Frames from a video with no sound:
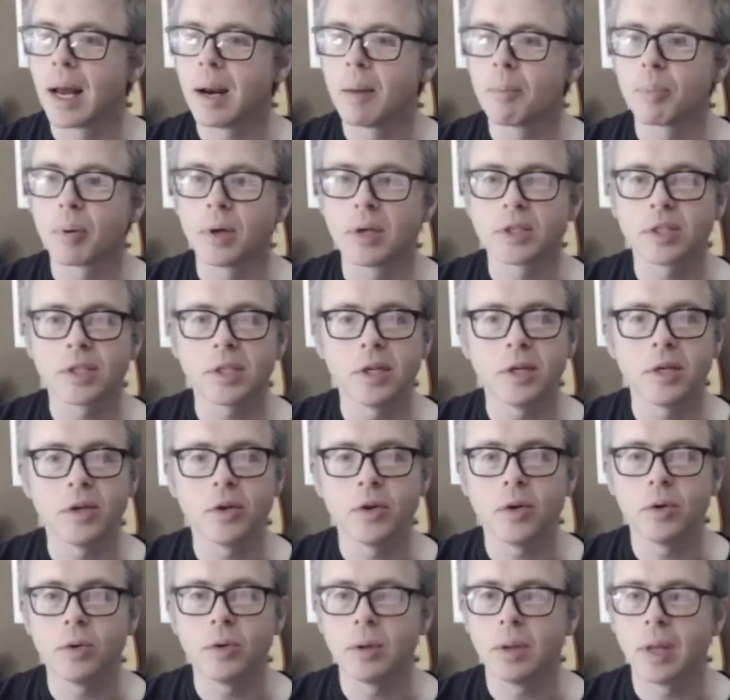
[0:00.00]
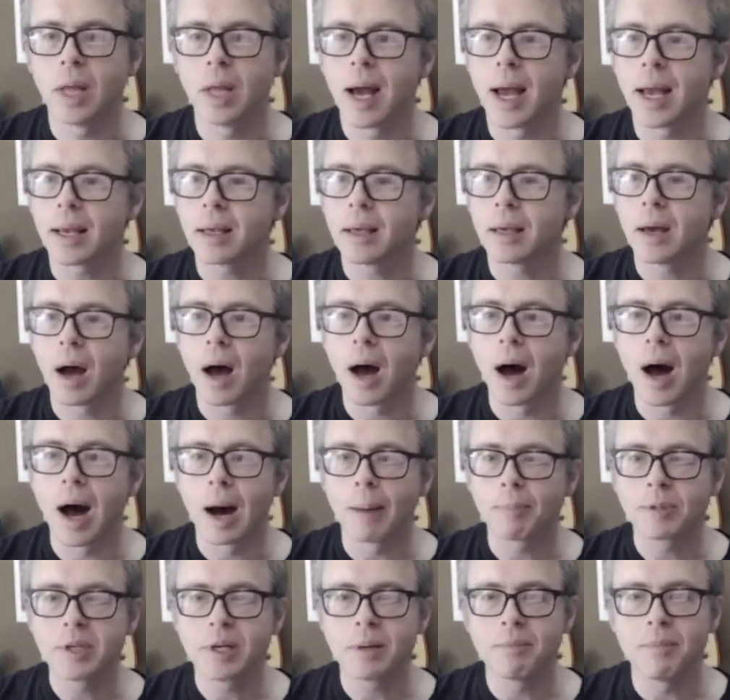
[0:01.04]
of person who like
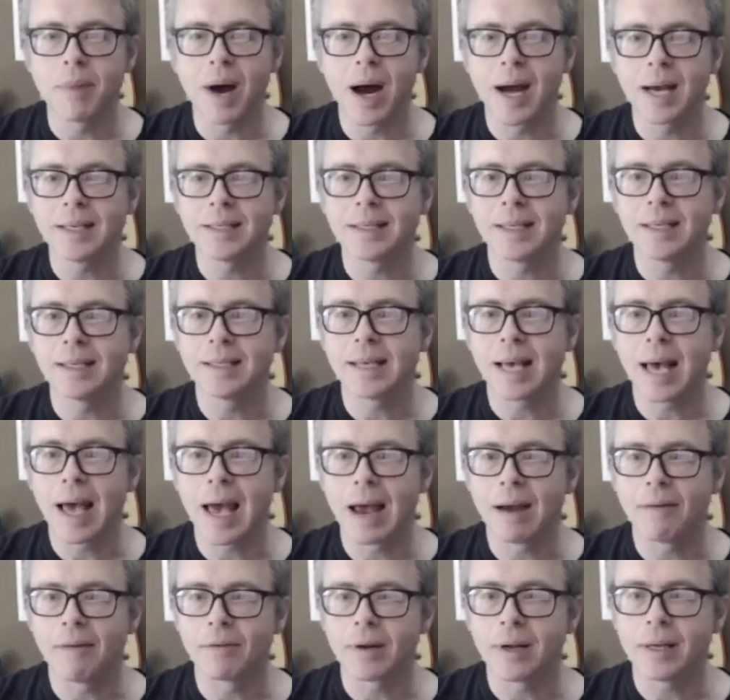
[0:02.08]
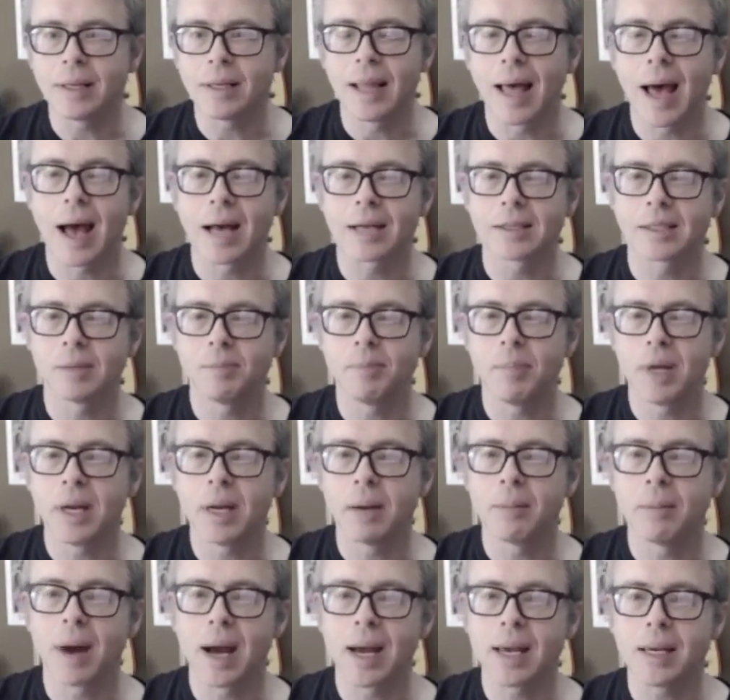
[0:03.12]
optimizes every last bit
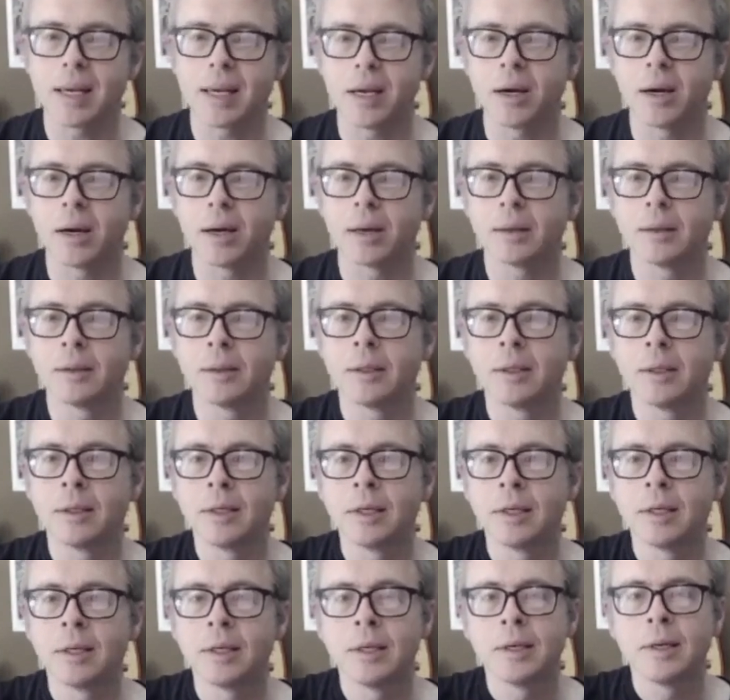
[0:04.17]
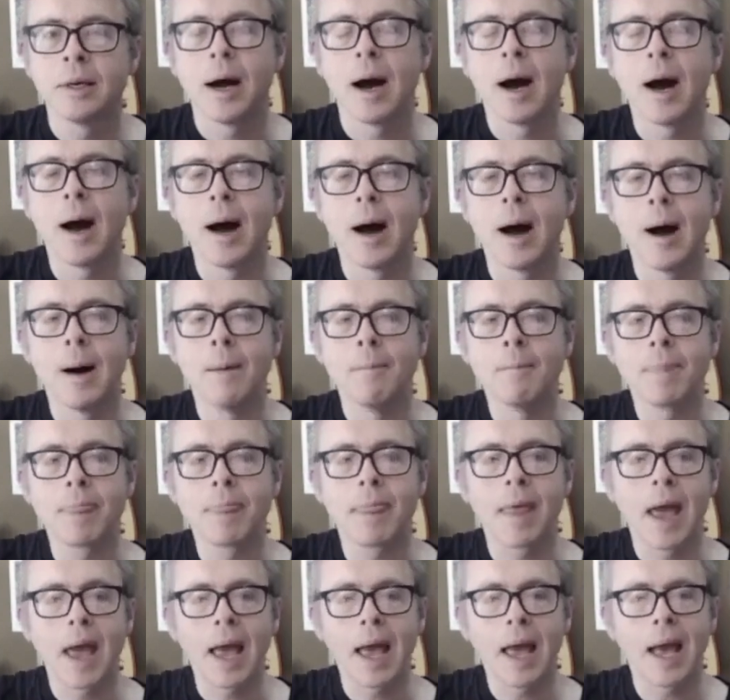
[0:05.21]
of my gear. And
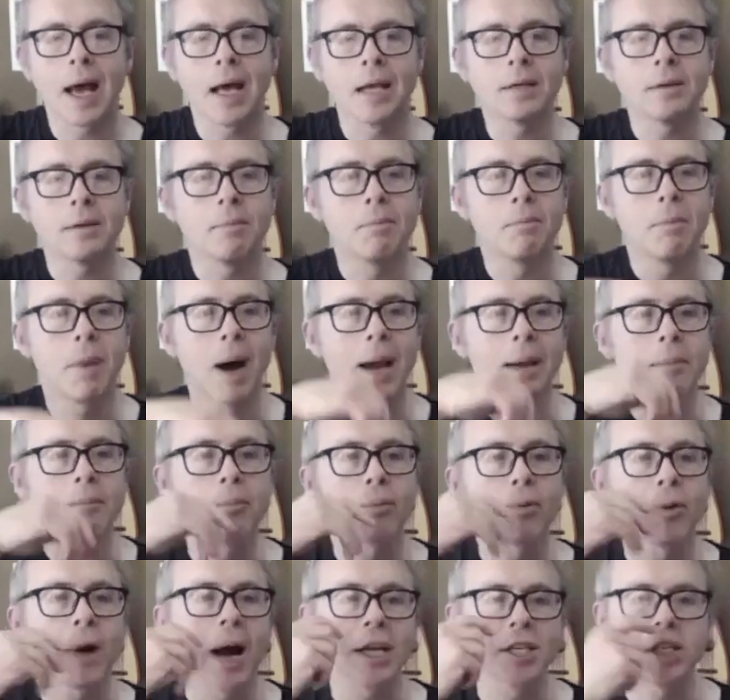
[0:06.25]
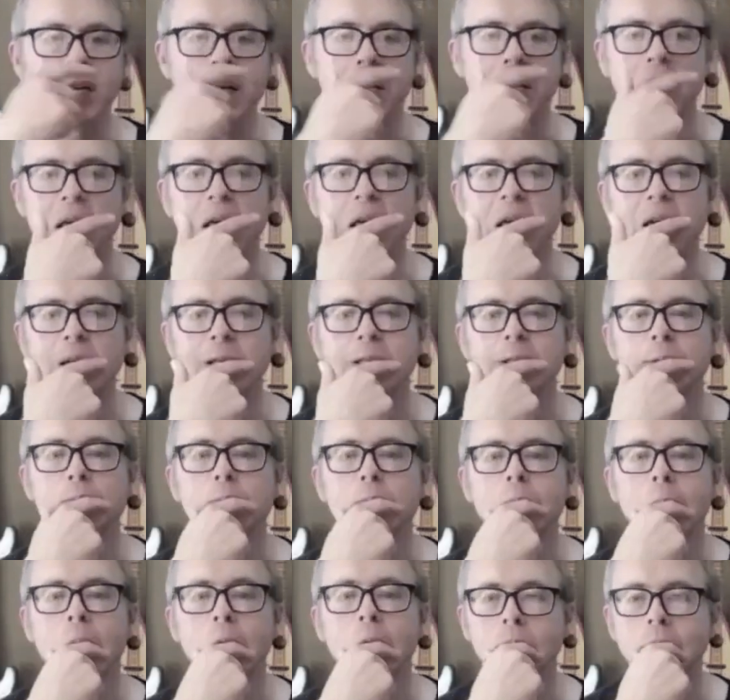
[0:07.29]
my impression is
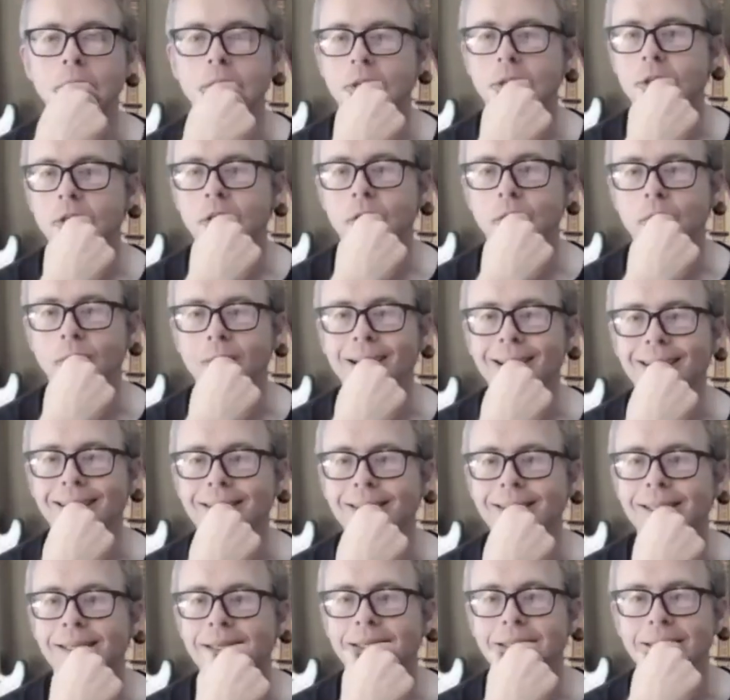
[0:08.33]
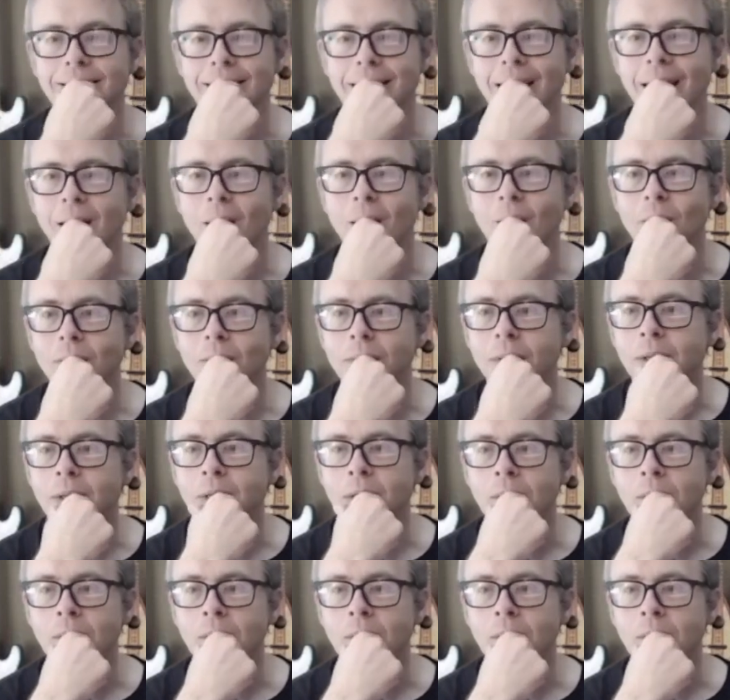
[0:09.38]
most strings sound